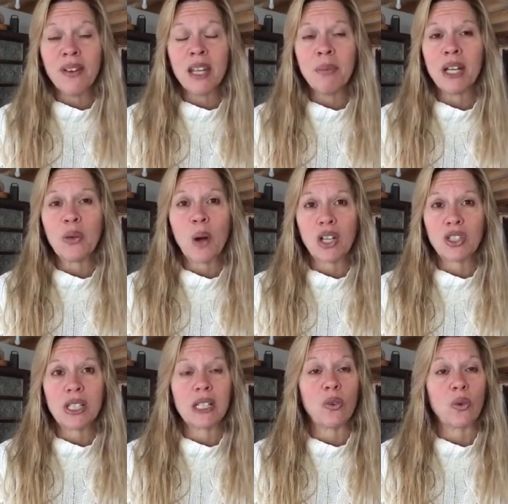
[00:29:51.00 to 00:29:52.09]
If anybody
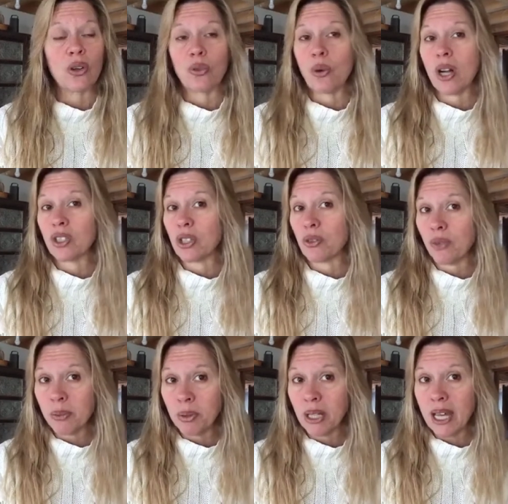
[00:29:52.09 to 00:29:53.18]
watching or watching the
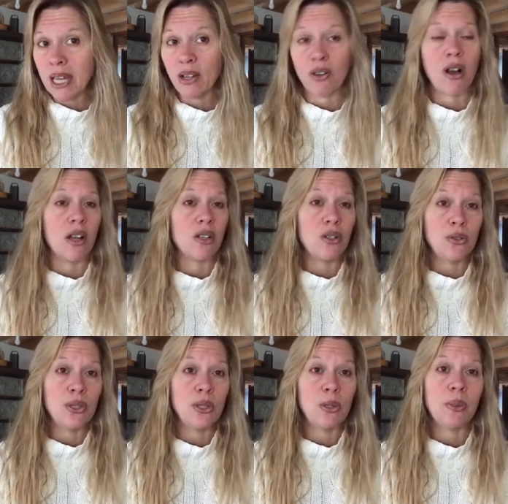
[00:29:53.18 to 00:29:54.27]
replay or on
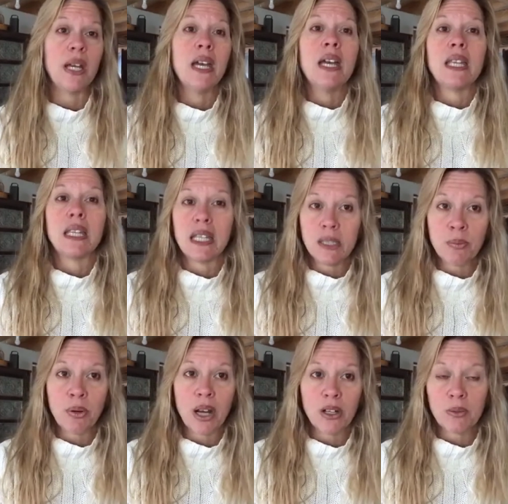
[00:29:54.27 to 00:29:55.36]
YouTube needs
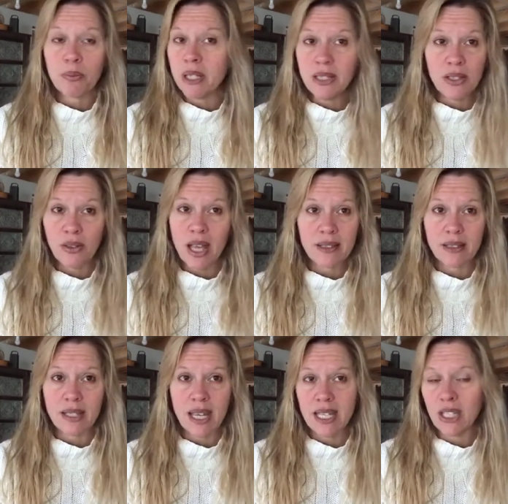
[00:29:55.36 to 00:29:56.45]
prayers, please don't
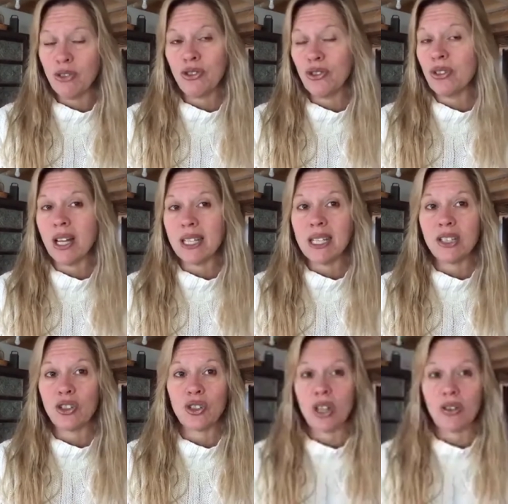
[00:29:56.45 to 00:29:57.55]
hesitate. You do not need
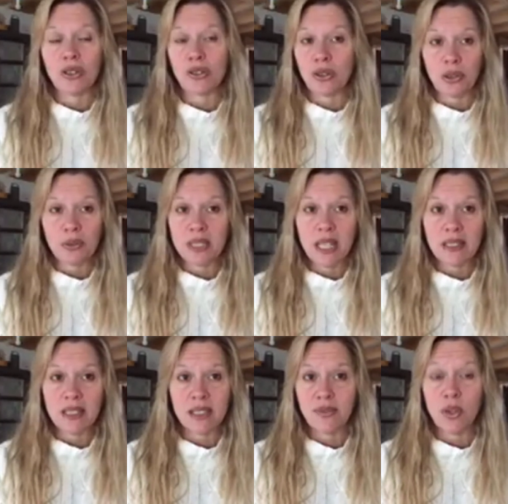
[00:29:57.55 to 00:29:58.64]
to share the
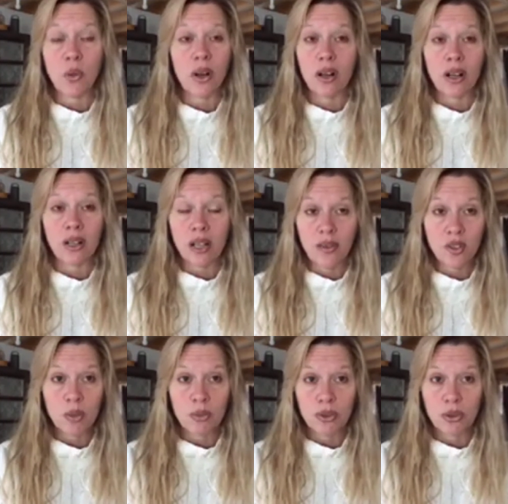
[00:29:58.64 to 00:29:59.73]
circumstances if you are
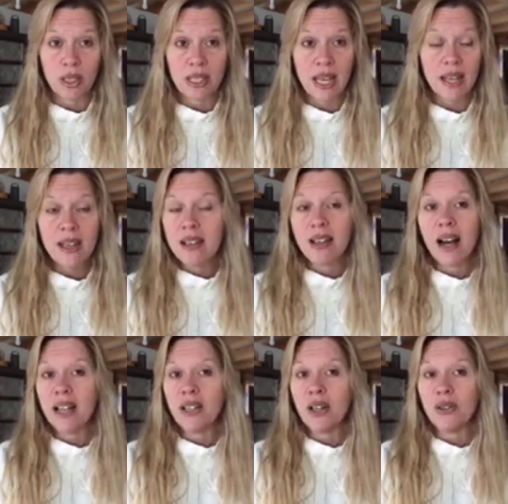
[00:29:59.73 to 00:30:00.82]
uncomfortable doing that.
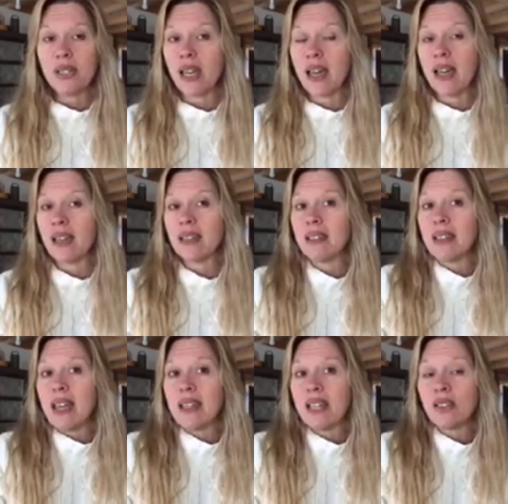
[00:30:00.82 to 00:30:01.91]
God knows,
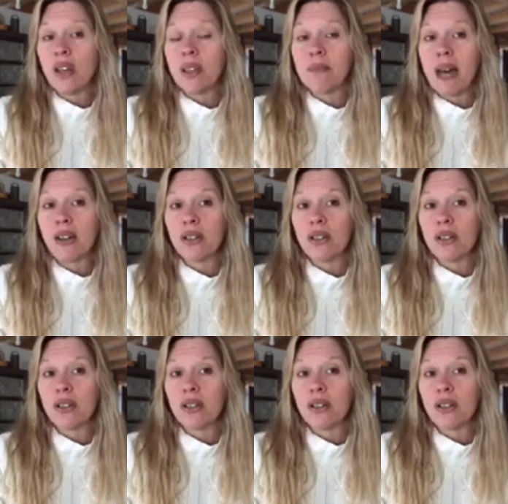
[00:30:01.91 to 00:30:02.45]
and, and that's all that